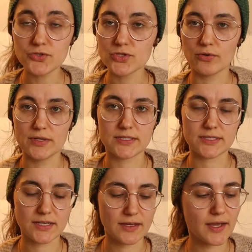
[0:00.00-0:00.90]
So
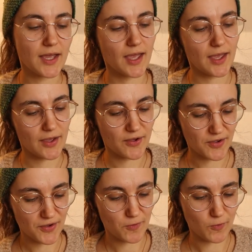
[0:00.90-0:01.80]
it's
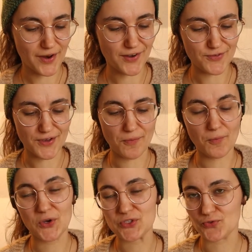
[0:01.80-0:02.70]
one of the
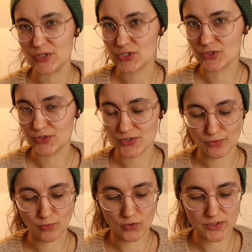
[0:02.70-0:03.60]
most regional
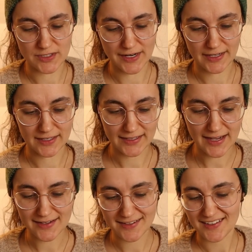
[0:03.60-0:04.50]
wools that I can
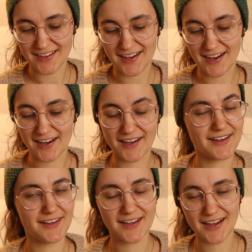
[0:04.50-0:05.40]
get.
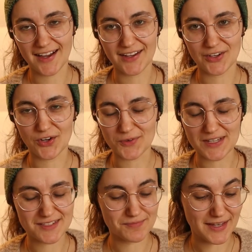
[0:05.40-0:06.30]
I can
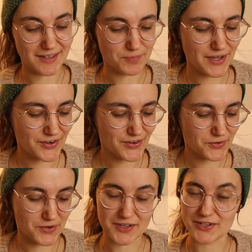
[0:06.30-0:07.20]
always make it better,
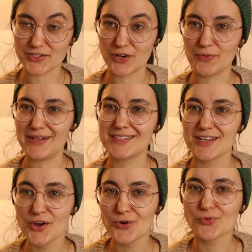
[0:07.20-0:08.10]
or there's always
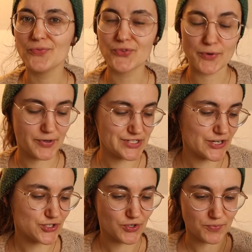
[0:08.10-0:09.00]
room for
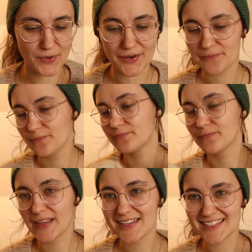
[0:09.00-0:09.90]
potential, but
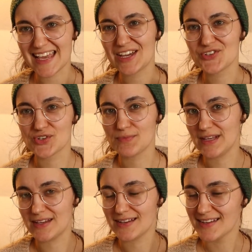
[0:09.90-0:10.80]
staying in
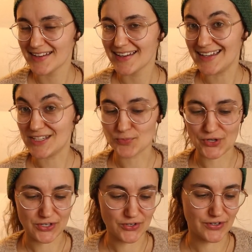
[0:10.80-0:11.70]
Germany is
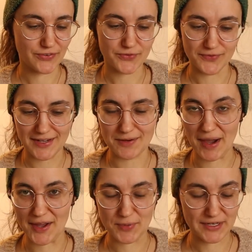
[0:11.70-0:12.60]
pretty good, in
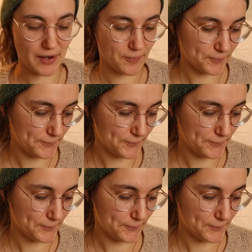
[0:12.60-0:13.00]
my opinion.